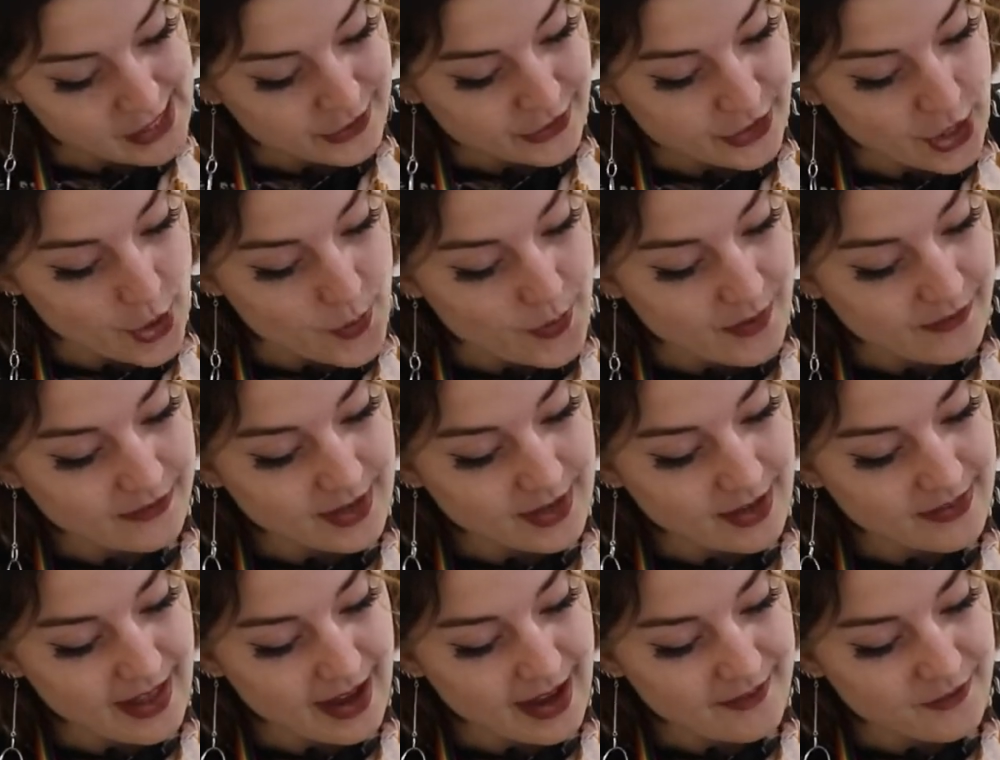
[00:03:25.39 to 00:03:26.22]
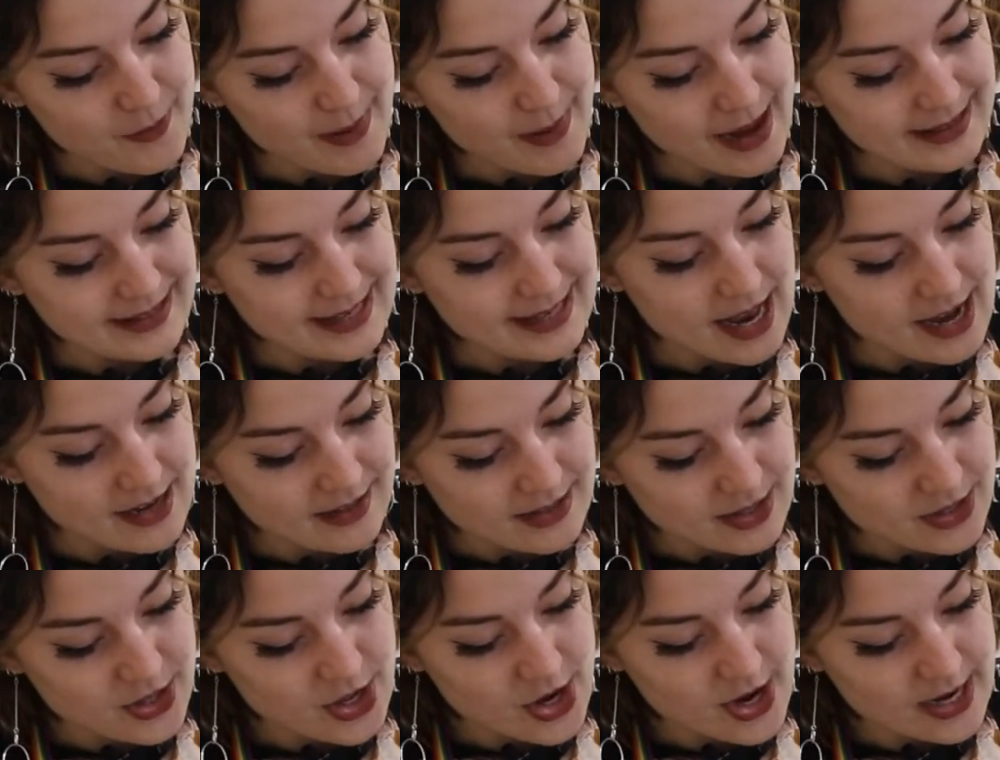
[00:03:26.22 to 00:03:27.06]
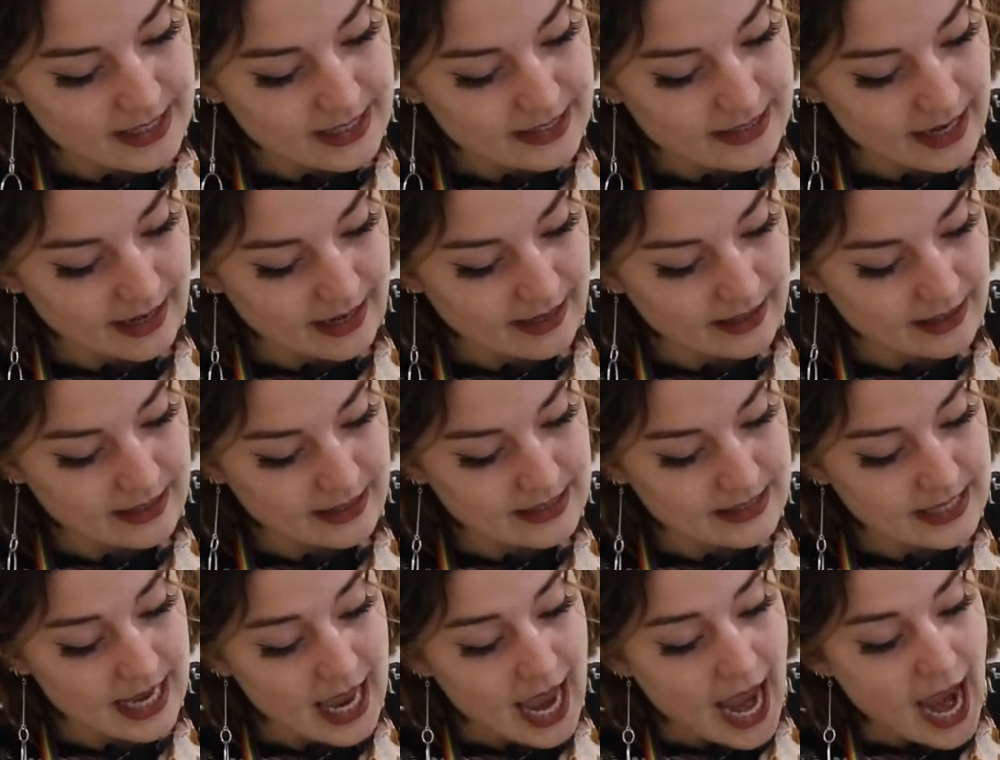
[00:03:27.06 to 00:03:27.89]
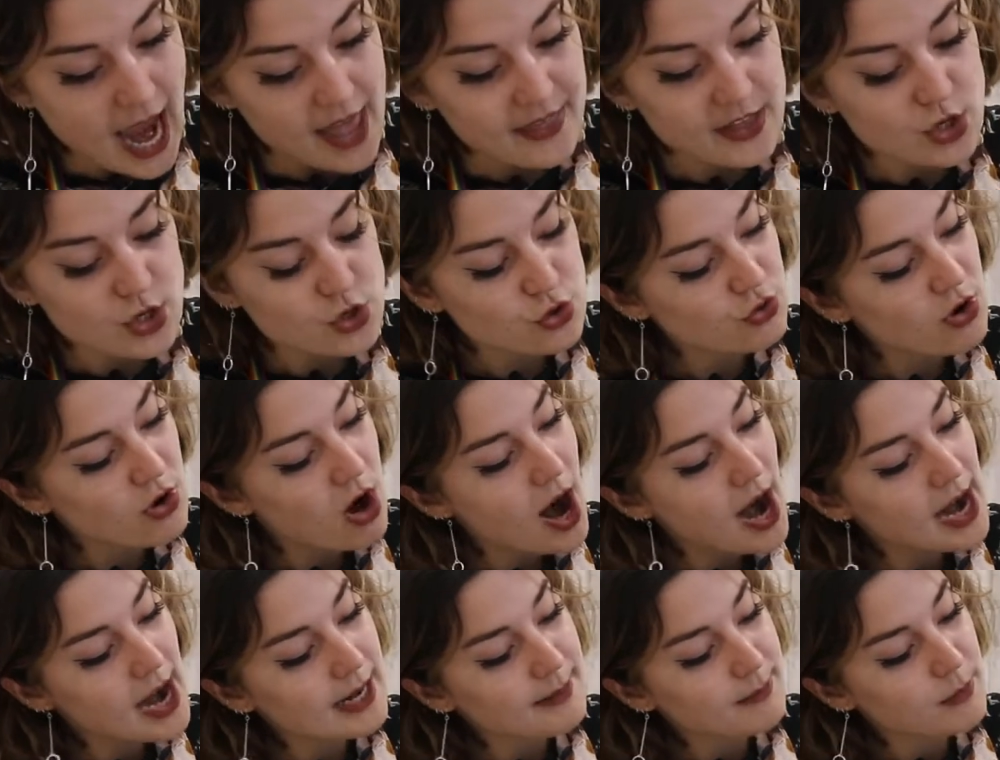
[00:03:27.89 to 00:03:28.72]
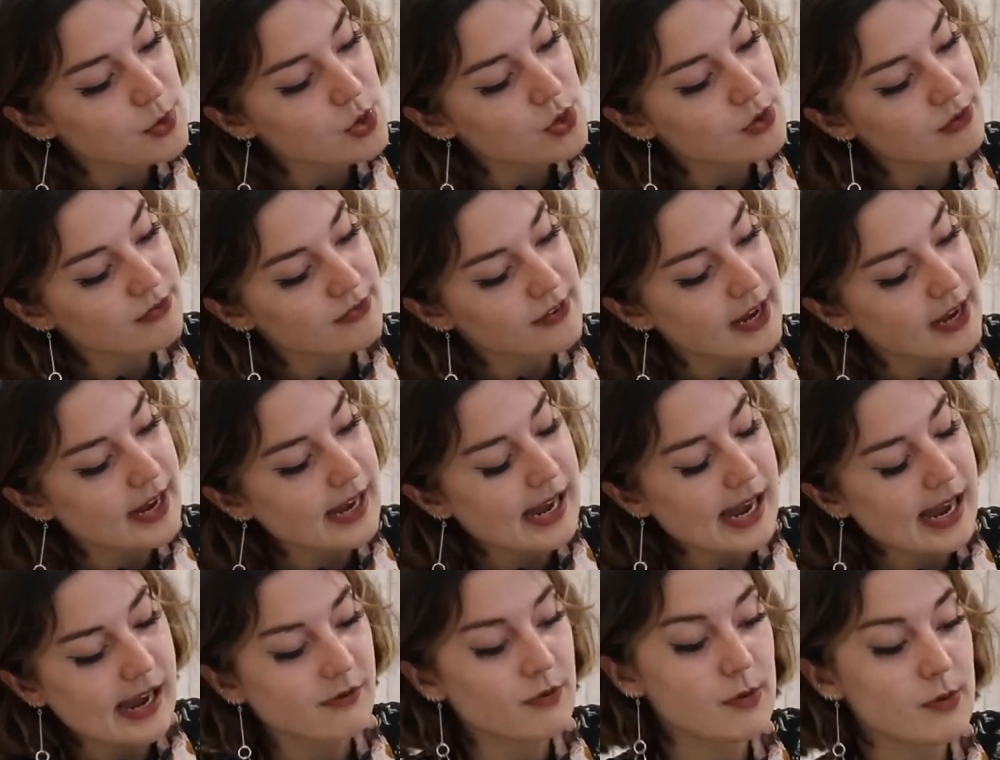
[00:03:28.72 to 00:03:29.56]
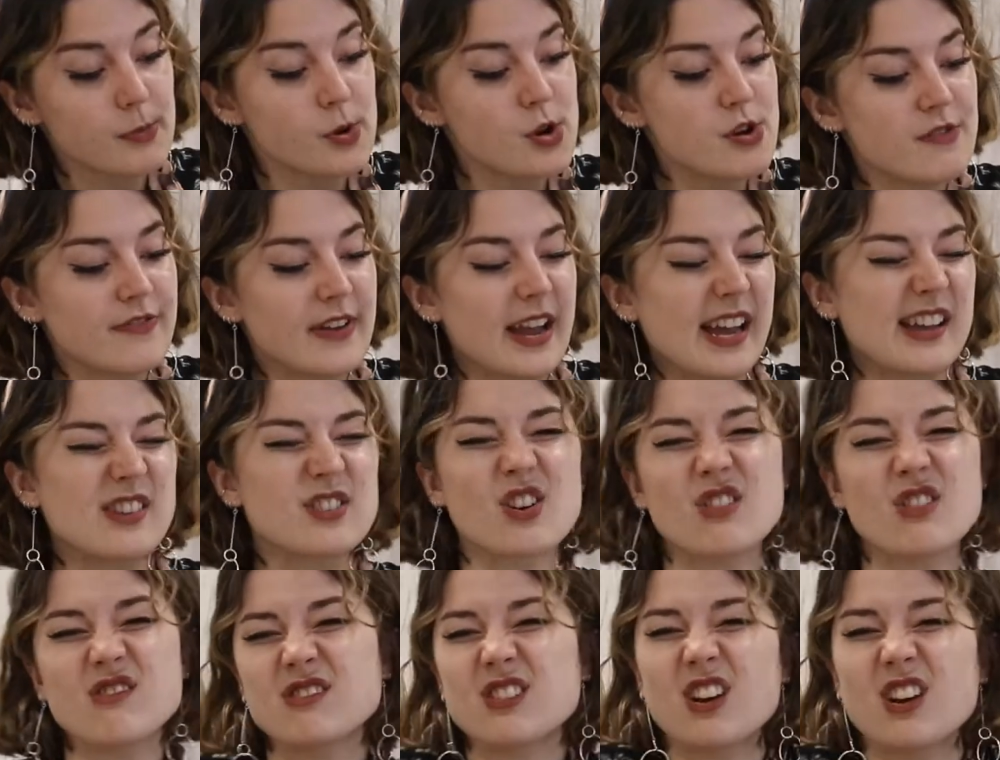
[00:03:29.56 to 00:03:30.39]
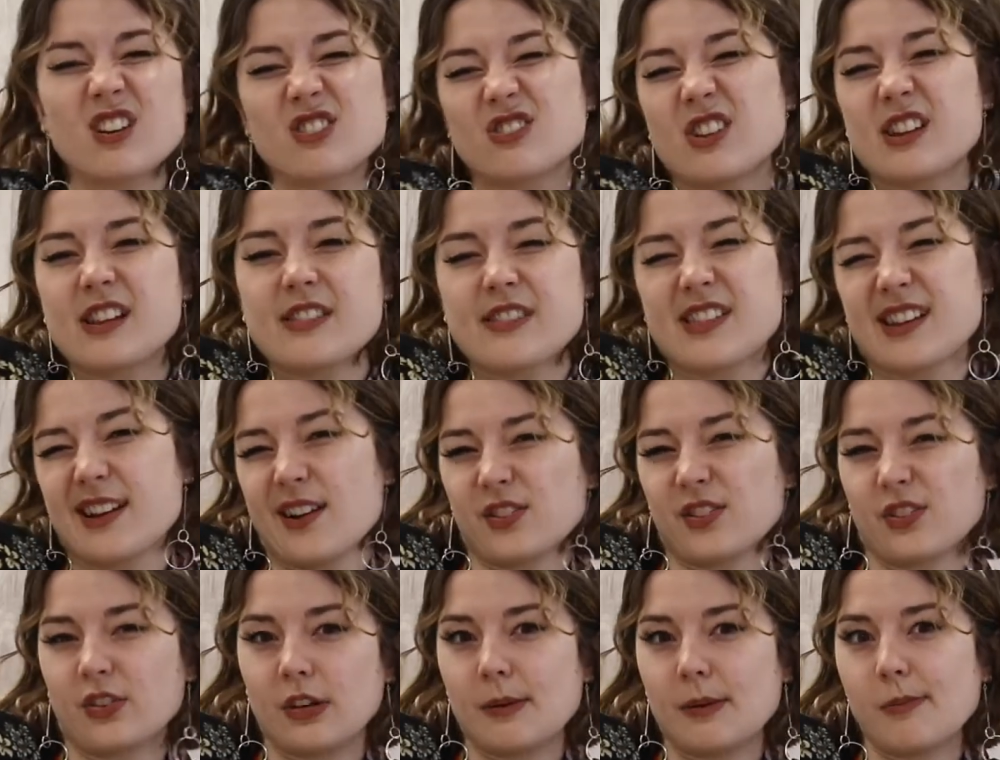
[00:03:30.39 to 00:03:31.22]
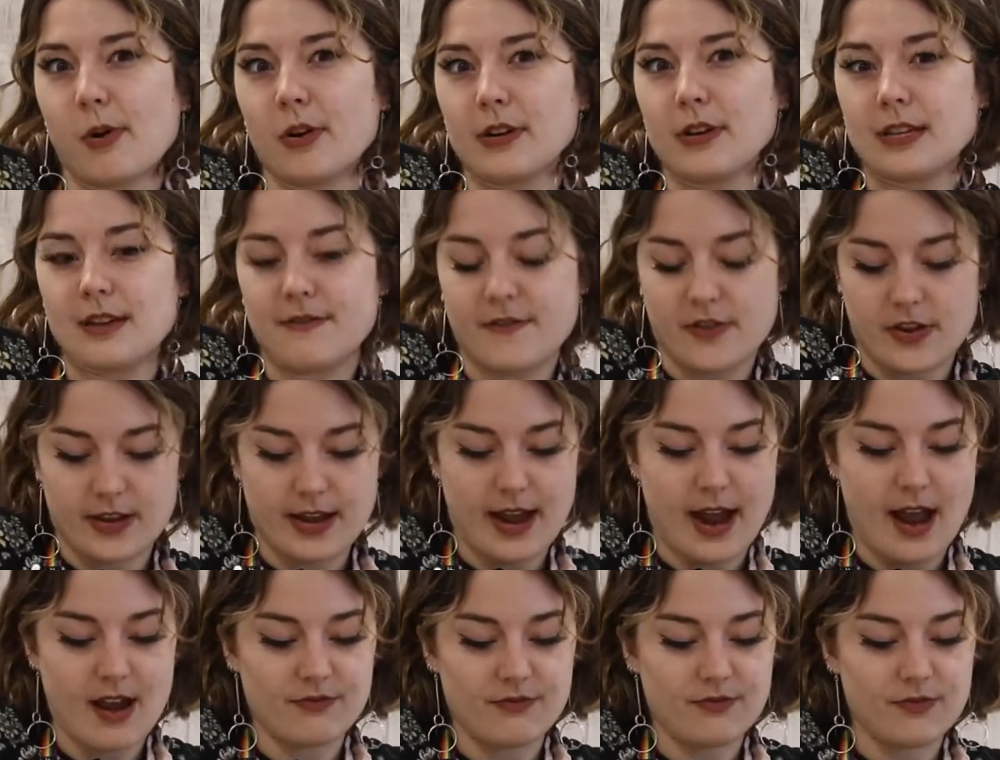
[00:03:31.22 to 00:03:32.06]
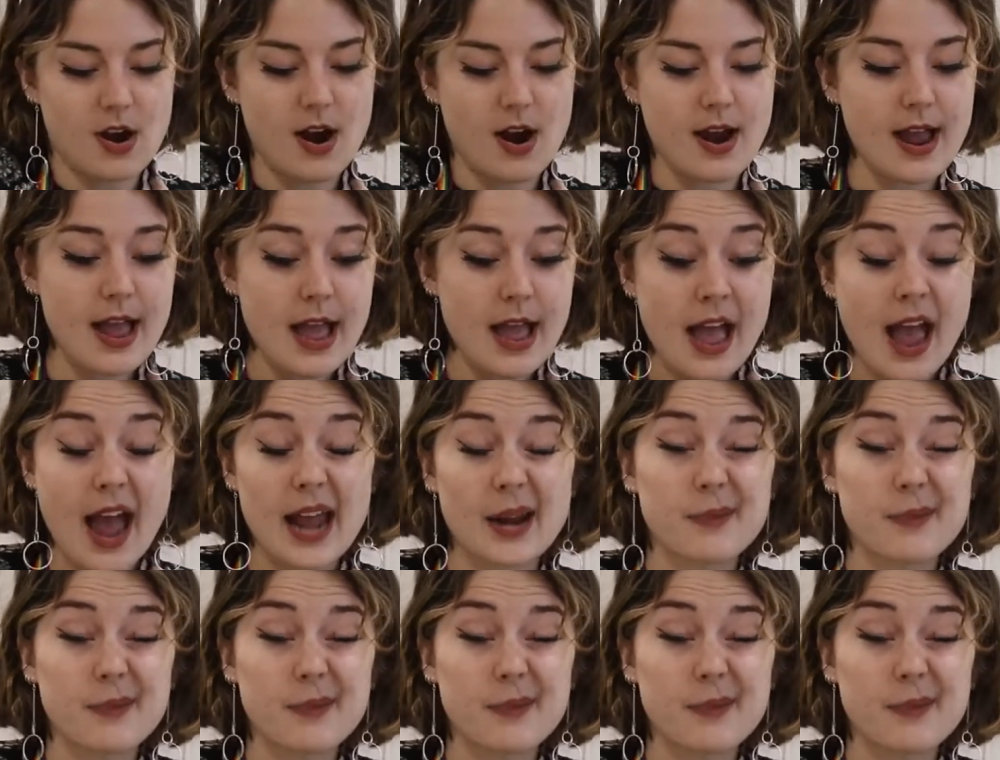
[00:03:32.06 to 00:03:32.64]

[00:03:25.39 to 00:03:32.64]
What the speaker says: So we've done that for about 10 to 30 seconds, and then try and remove it, and don't touch anything else on your body if you can, right?